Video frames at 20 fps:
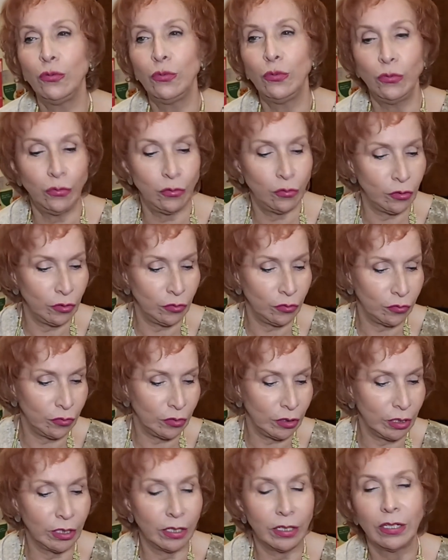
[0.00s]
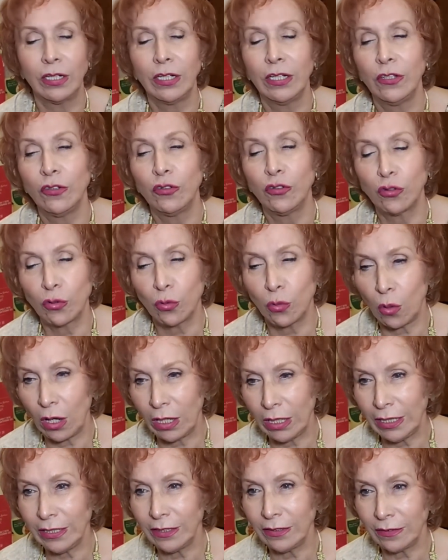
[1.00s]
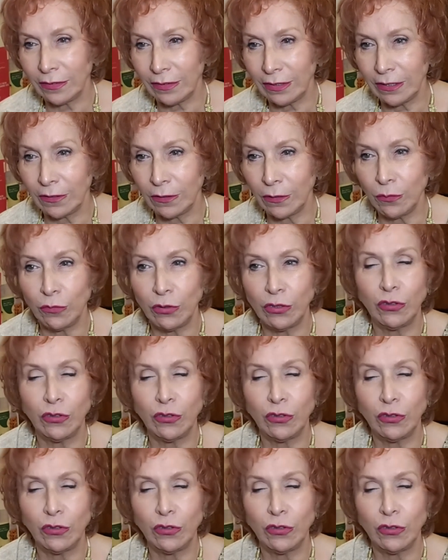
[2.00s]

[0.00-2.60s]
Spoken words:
use this, the squalene serum,